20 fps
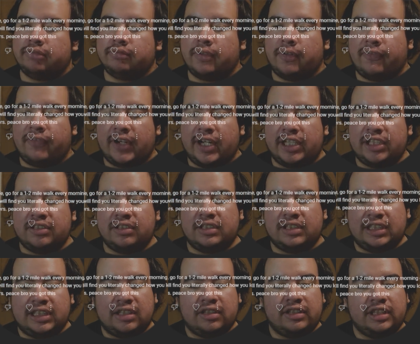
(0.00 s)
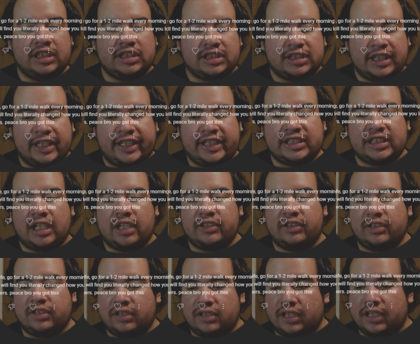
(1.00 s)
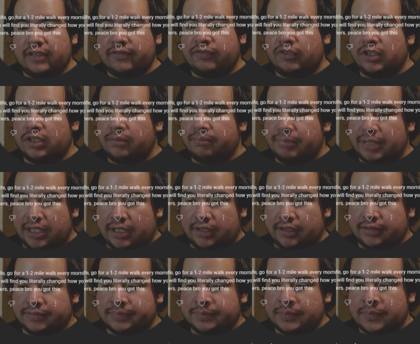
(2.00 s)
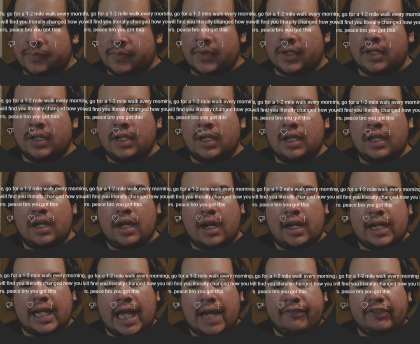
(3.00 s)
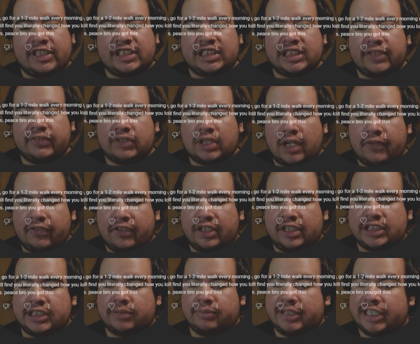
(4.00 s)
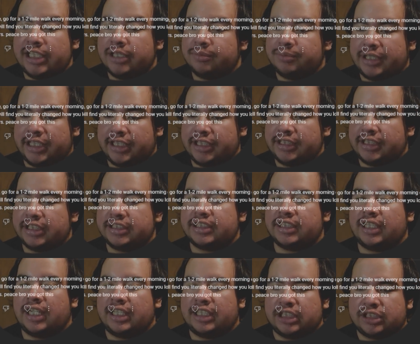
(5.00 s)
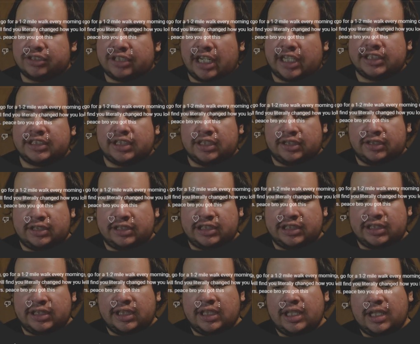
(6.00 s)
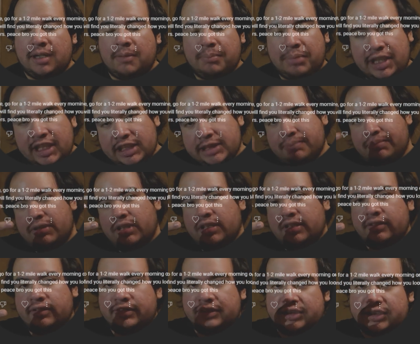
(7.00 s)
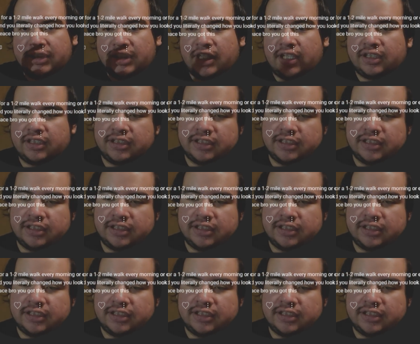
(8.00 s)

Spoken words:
you will find you literally change how you look for the better. And having self-confidence really radiates and attracts others. Peace, bro. You got